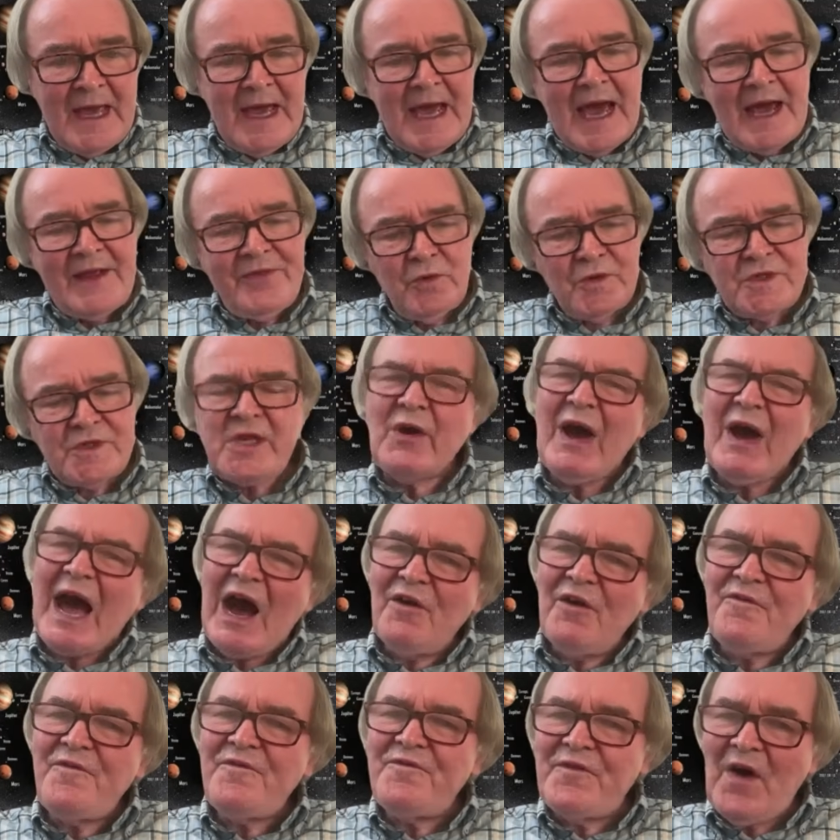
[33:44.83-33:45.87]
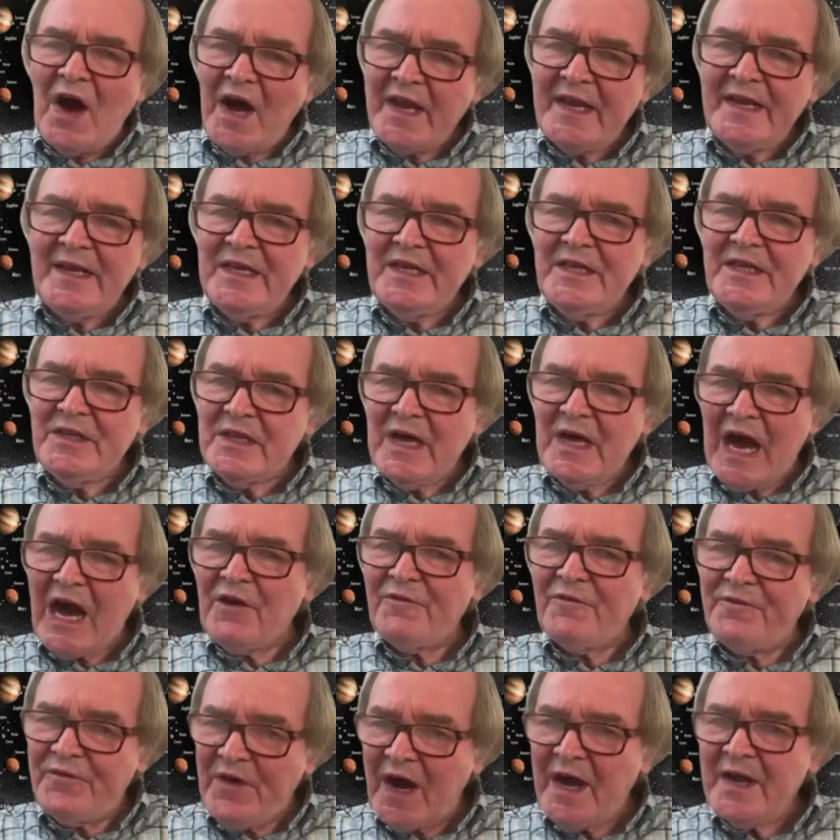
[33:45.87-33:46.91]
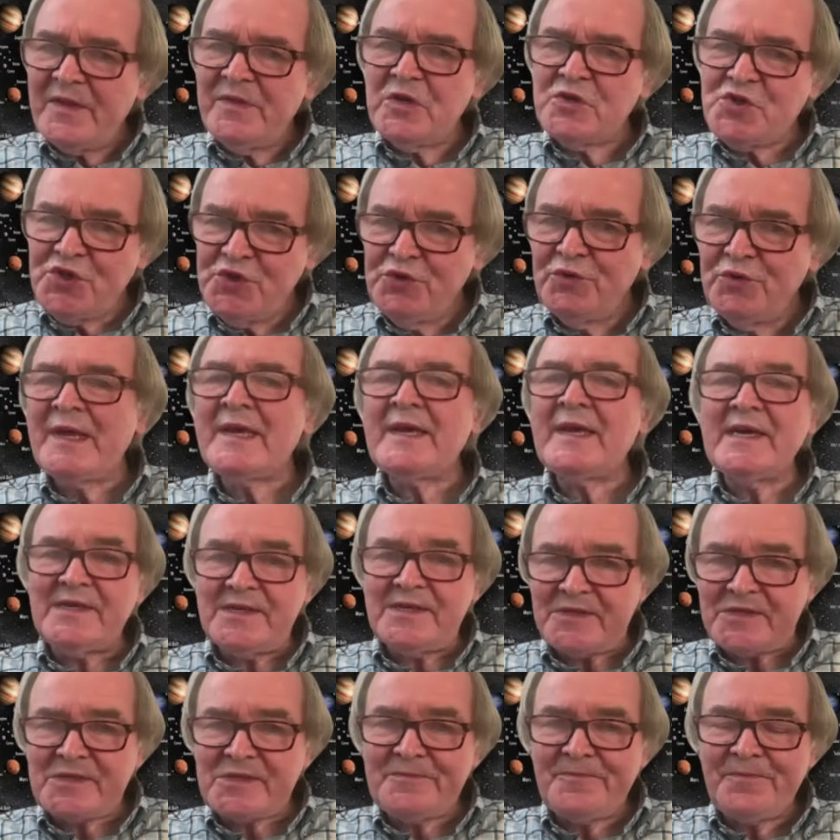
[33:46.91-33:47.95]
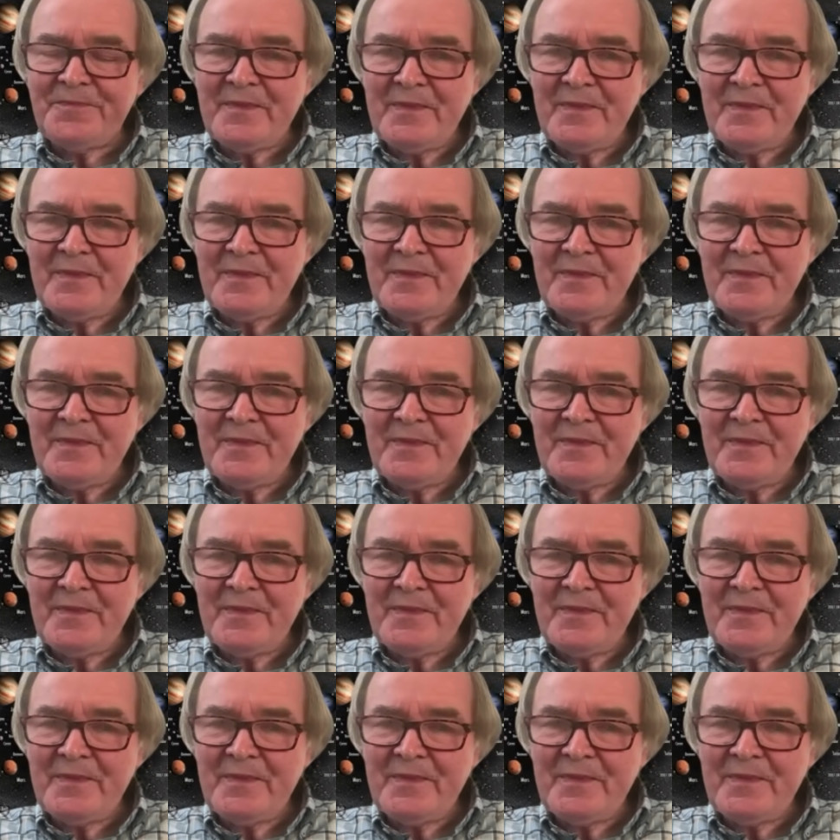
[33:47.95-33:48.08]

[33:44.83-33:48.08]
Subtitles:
and also how fine the tuning is.